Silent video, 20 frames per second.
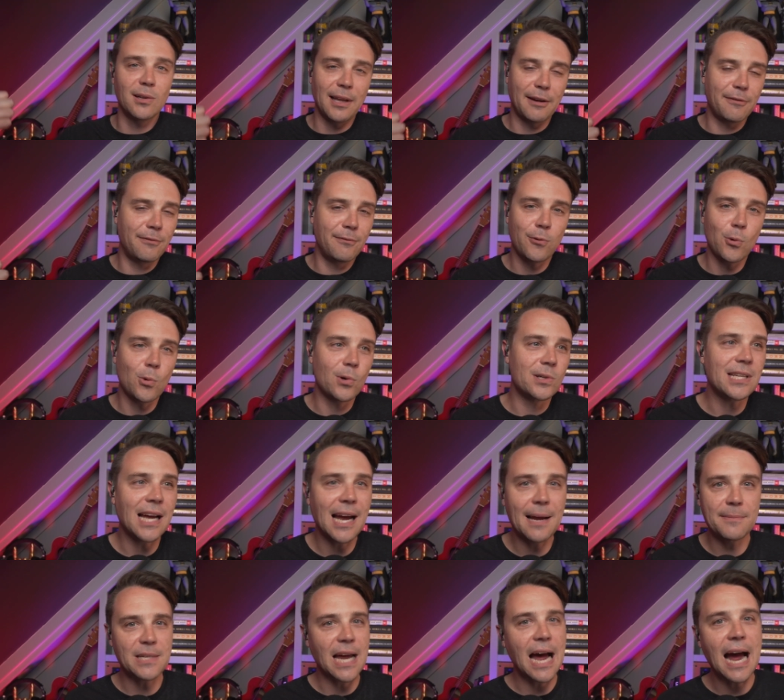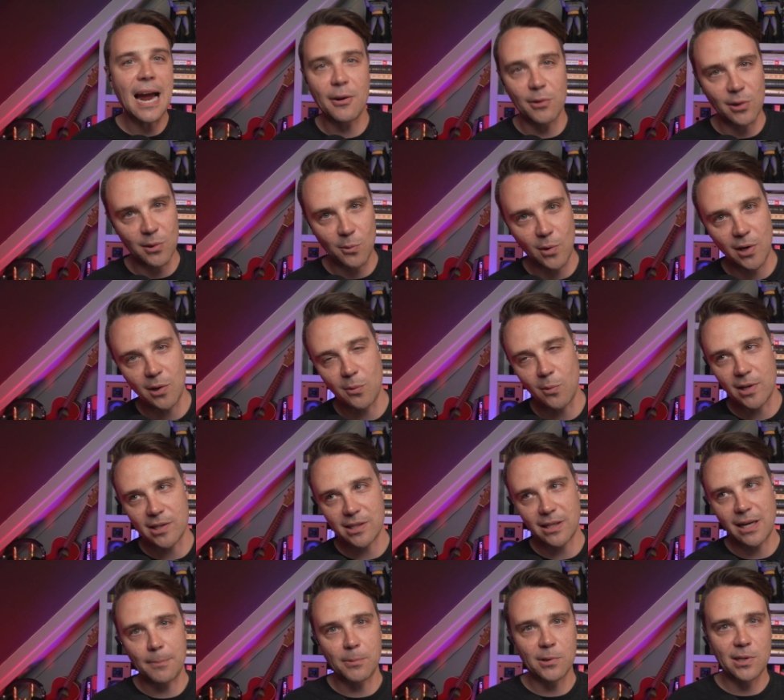They're like four times higher than what it
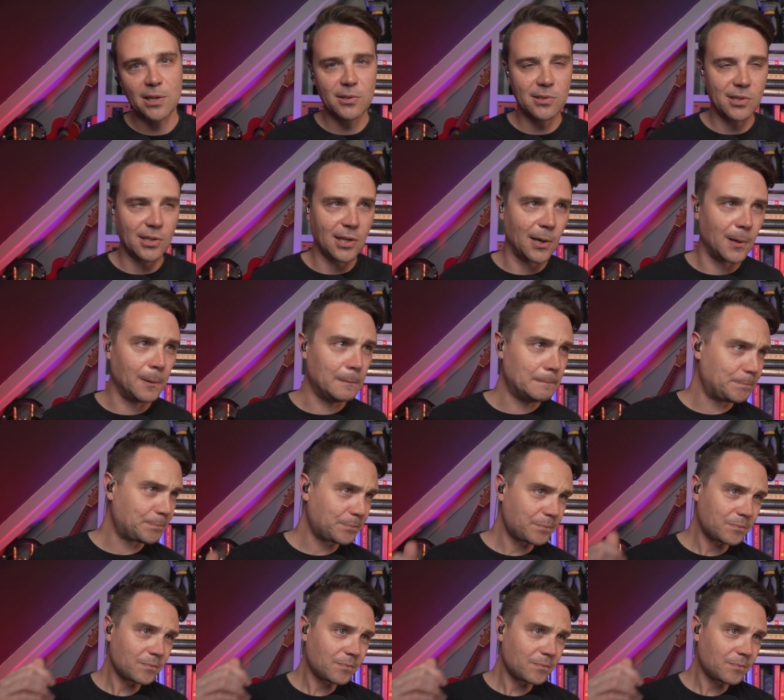was a couple years ago.